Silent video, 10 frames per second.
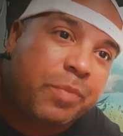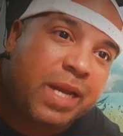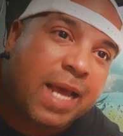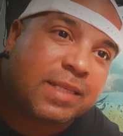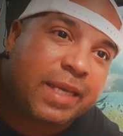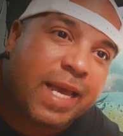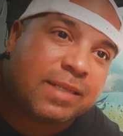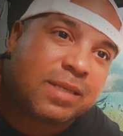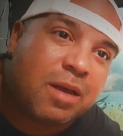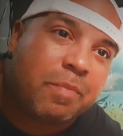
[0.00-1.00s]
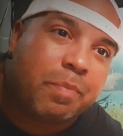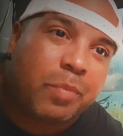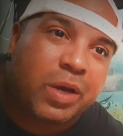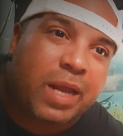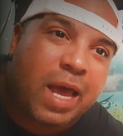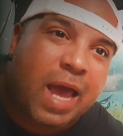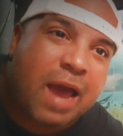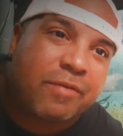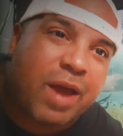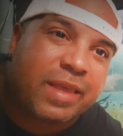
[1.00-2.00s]
It would be nice to get some, but
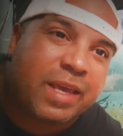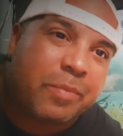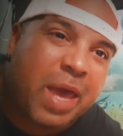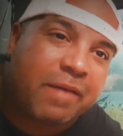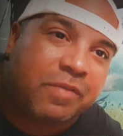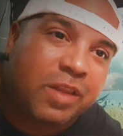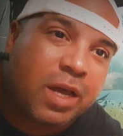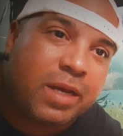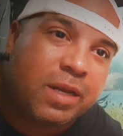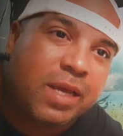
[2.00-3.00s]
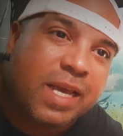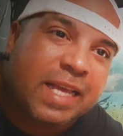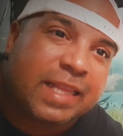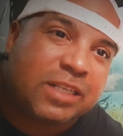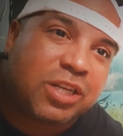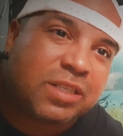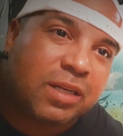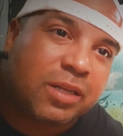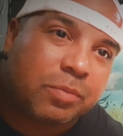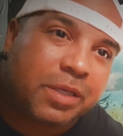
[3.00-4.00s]
I'd rather him have none than
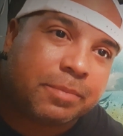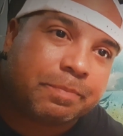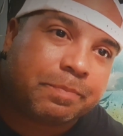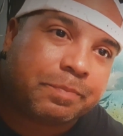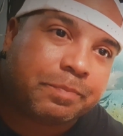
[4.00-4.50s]
just a little bit.